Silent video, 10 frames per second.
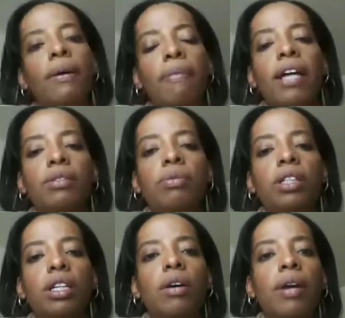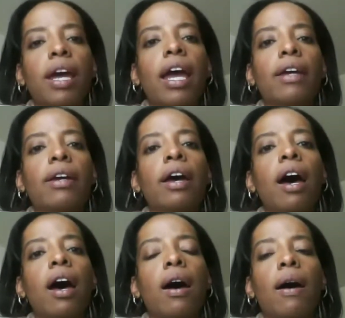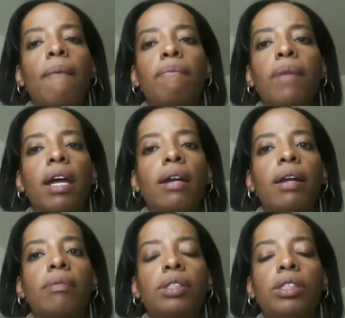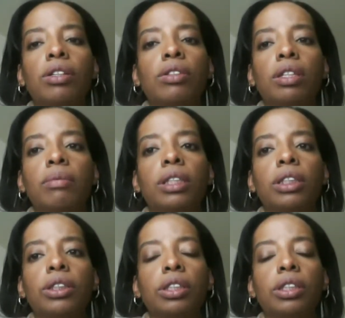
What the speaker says: That's really okay. And we certainly wish